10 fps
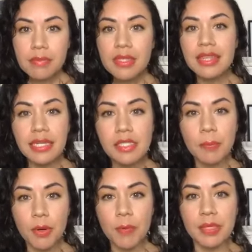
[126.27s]
That's the
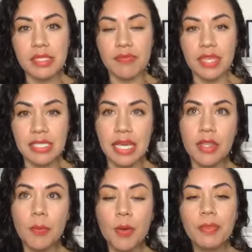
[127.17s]
purpose of this. And the
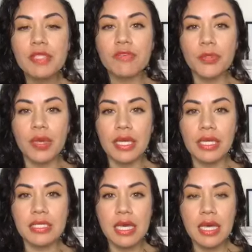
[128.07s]
purpose of doing
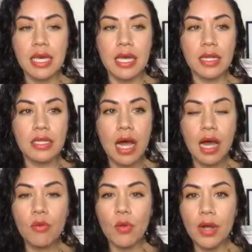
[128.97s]
it
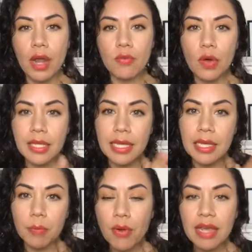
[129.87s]
not one-on-one like
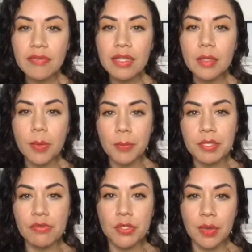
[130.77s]
in private, the purpose
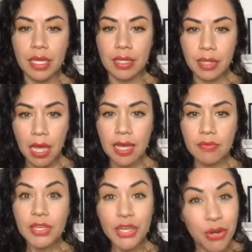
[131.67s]
of doing it live
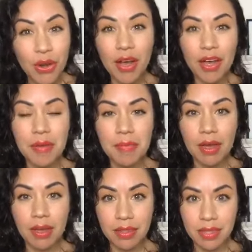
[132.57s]
here on
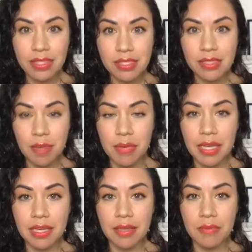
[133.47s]

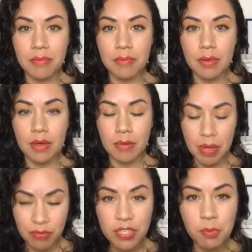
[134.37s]
my
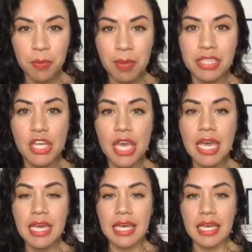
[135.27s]
Facebook page
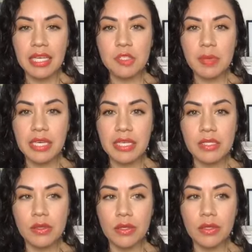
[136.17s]
is
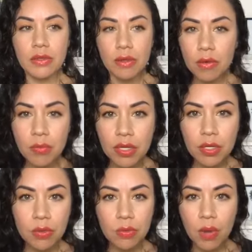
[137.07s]
because, when
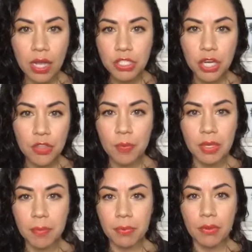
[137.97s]
you watch other
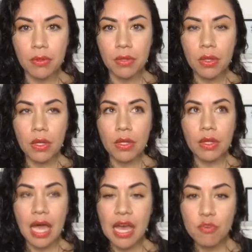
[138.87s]
people
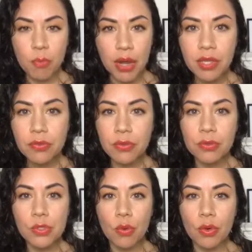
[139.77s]
have
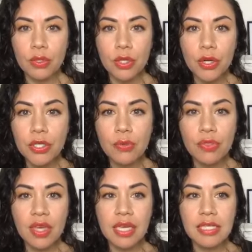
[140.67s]
breakthroughs or learn new
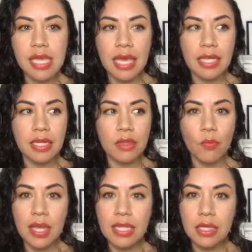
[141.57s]
things
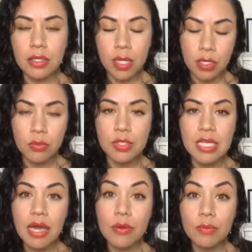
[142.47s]
and you see
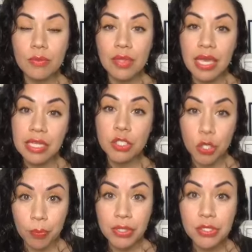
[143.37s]
how they
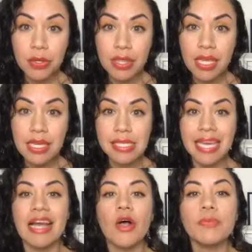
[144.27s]
interpret certain things, it
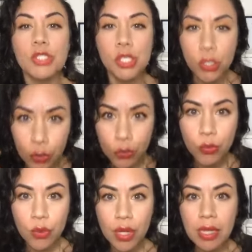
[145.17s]
helps
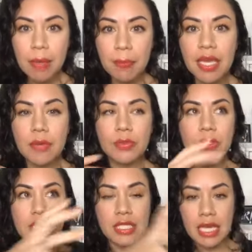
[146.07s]
you be able
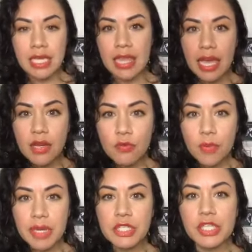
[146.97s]
to take that
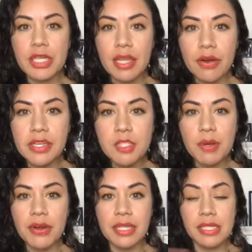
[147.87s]
information, their
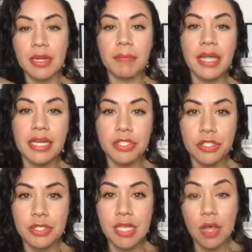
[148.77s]
experience, and apply it to
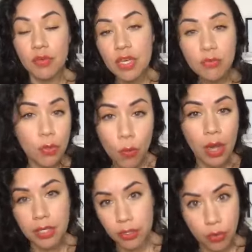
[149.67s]
yourself. If you
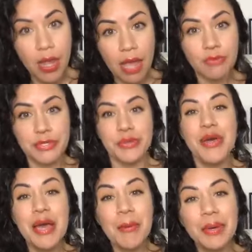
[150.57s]
want, you don't have to.
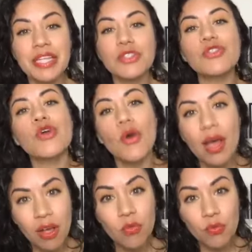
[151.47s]
But it's so
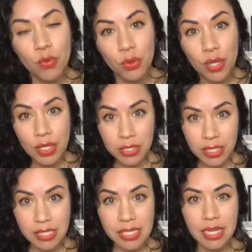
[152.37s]
helpful to
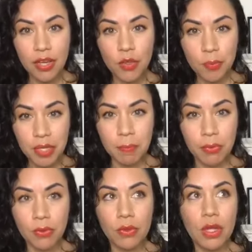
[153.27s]
see other
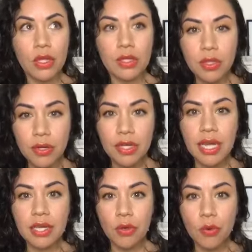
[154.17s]
people learn
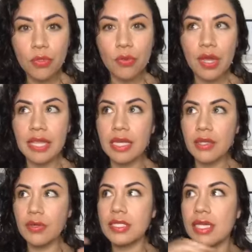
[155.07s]
and go through it, and then you
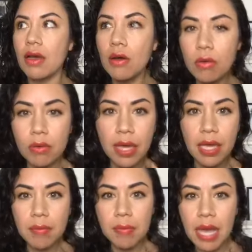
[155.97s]
can say, oh,
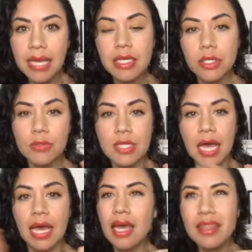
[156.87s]
okay, I can use
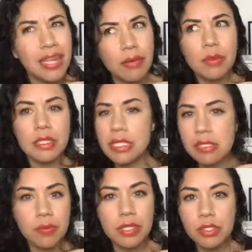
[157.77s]
that. That one doesn't
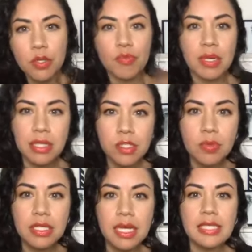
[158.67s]
really serve me. This
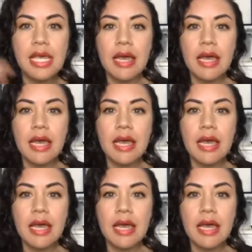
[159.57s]
one does.